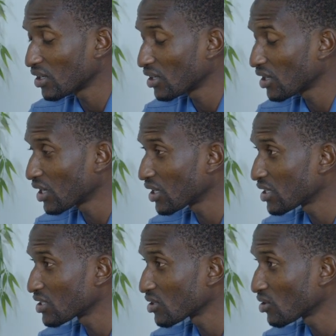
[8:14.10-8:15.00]

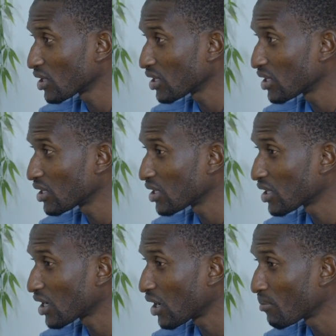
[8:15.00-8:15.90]
athletes already in the
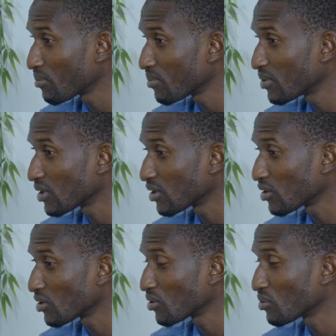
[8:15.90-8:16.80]
camp,
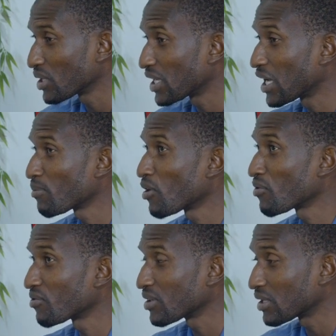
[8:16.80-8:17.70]
with the help of
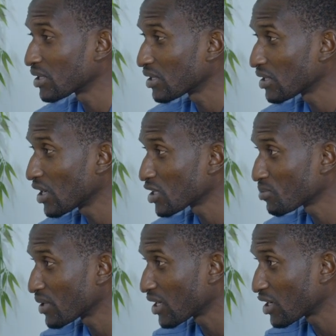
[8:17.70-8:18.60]
the
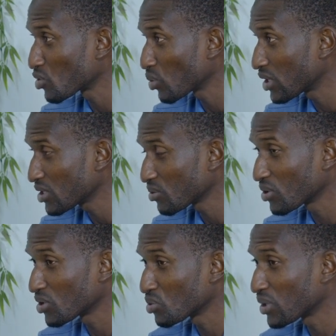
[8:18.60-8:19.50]
experienced ones,
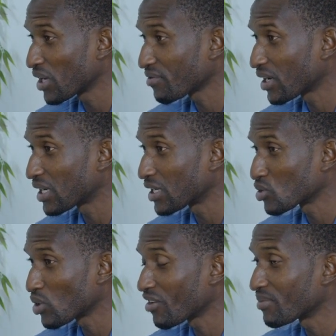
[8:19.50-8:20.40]
because we have athletes
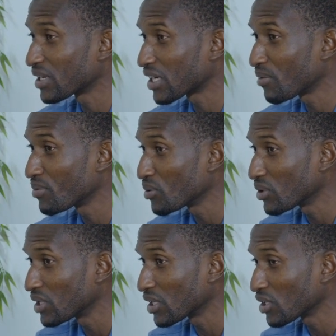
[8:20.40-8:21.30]
who have been camping
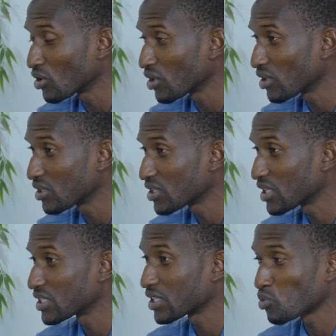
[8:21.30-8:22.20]
with the region
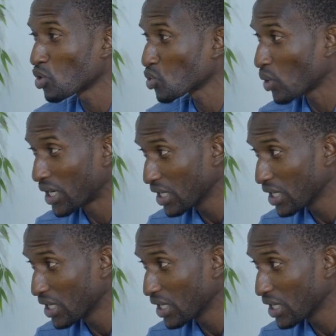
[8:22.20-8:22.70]
since it was one.